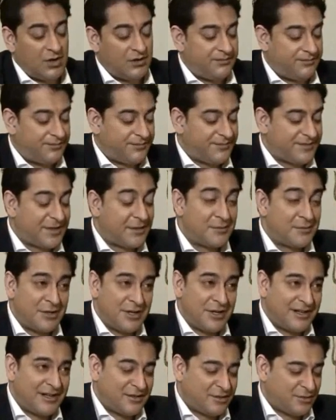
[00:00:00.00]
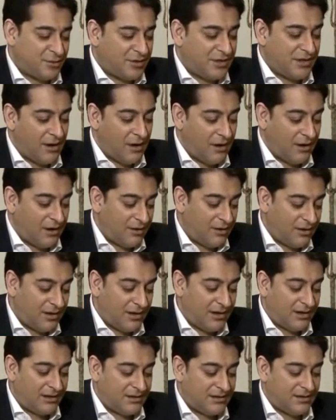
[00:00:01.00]
Well, some journalists would argue
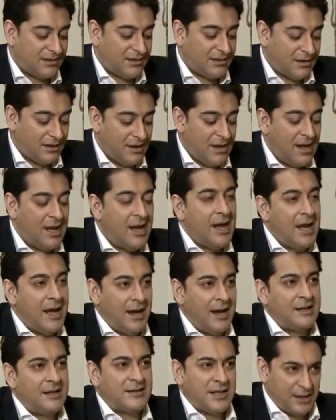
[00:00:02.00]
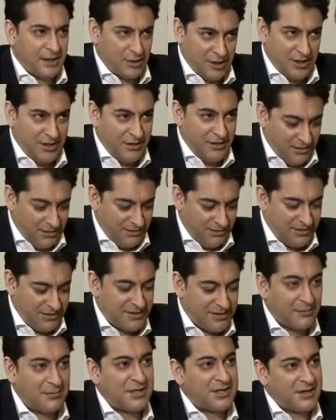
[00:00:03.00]
that it's actually
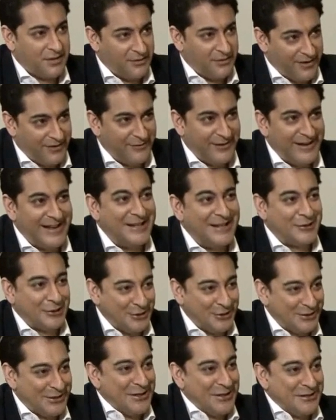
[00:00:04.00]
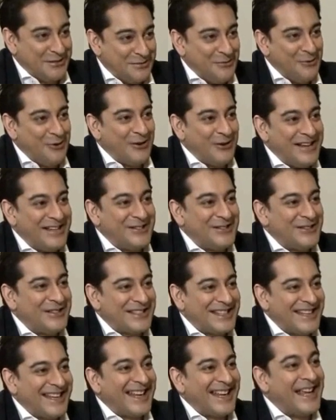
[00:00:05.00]
the subject of the revelations that's more
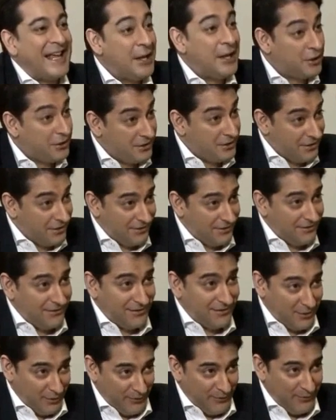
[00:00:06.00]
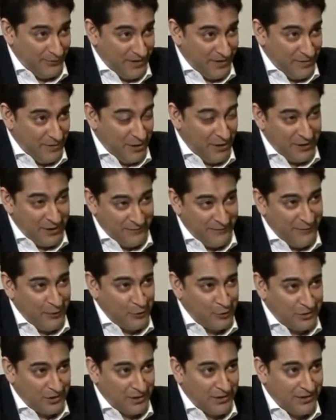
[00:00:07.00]
interesting to the American
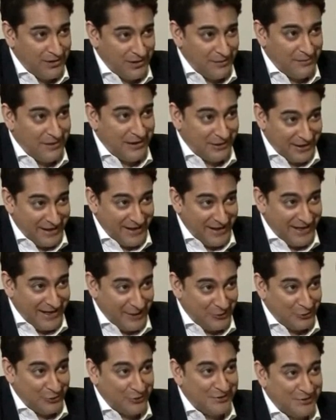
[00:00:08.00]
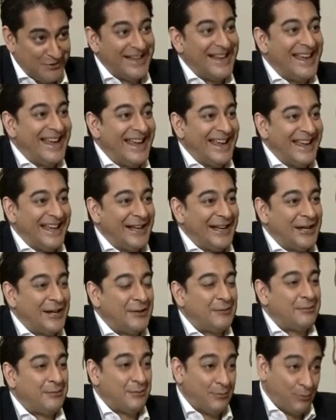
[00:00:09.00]
voter about the election,
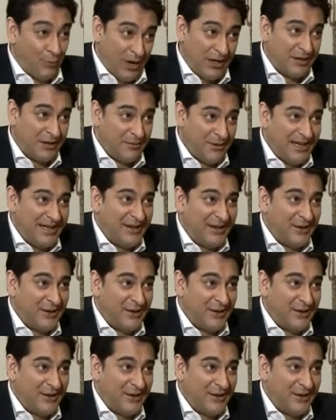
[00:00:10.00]
while